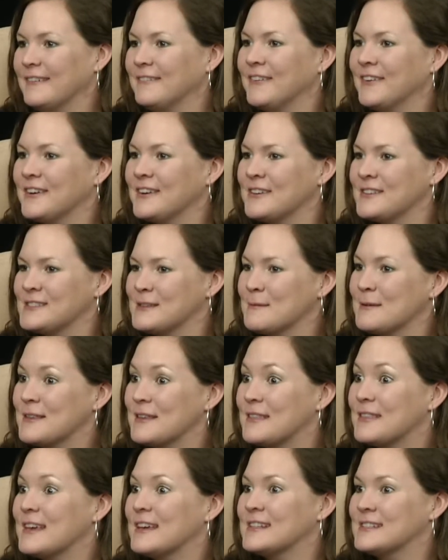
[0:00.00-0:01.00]
What are some of
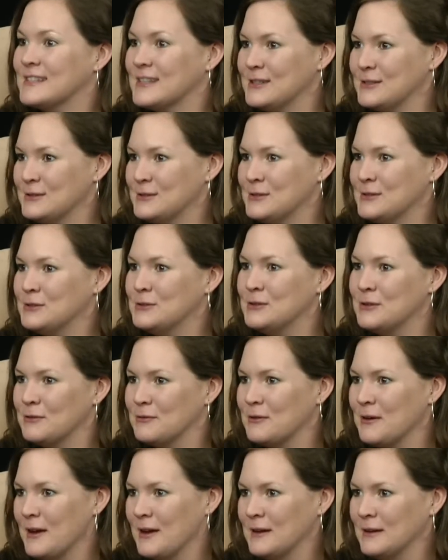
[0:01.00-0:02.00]
the things that you do to
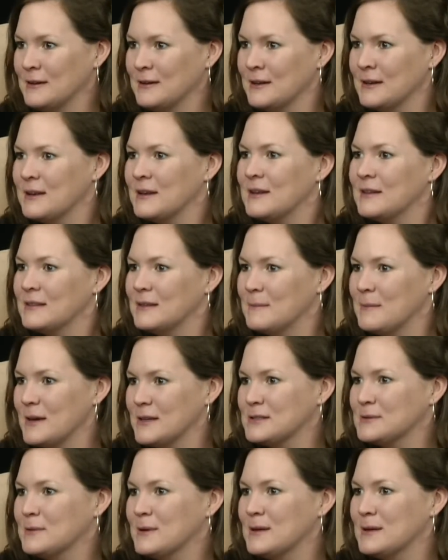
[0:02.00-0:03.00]
find the
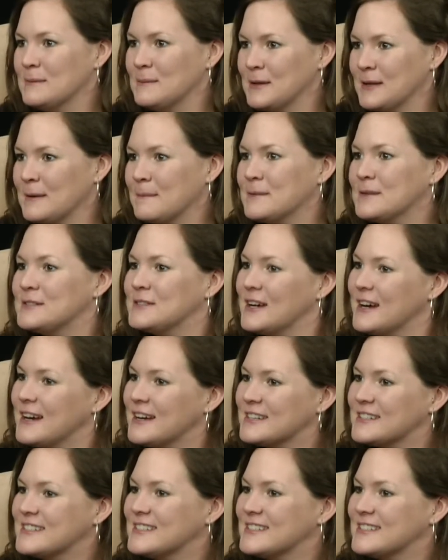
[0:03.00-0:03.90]
best way to pick up the trash?